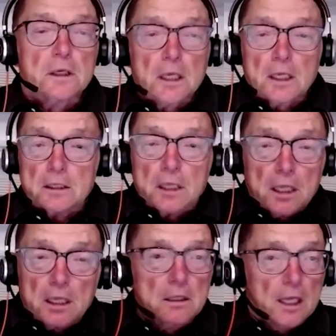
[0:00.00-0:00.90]
in
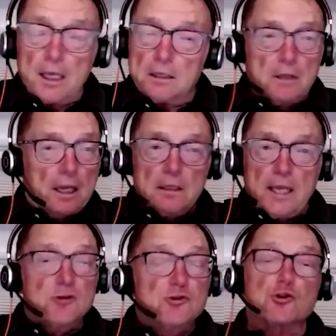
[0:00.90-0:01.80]

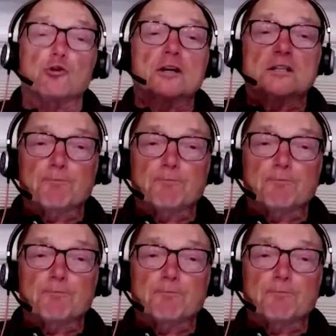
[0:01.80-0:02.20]
a choice